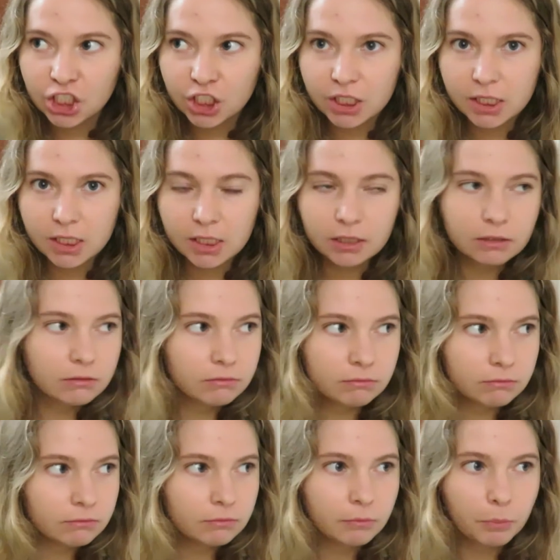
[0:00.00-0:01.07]
just
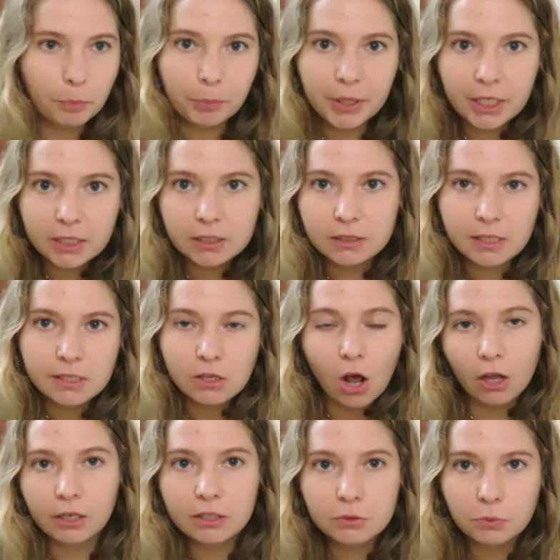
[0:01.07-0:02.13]
being
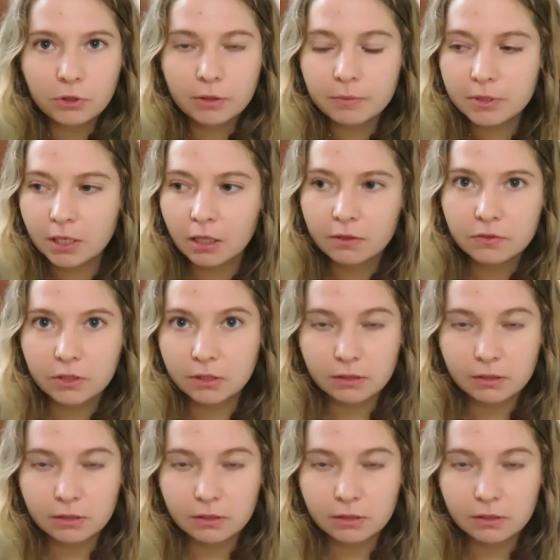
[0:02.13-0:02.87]
dishonest with themselves.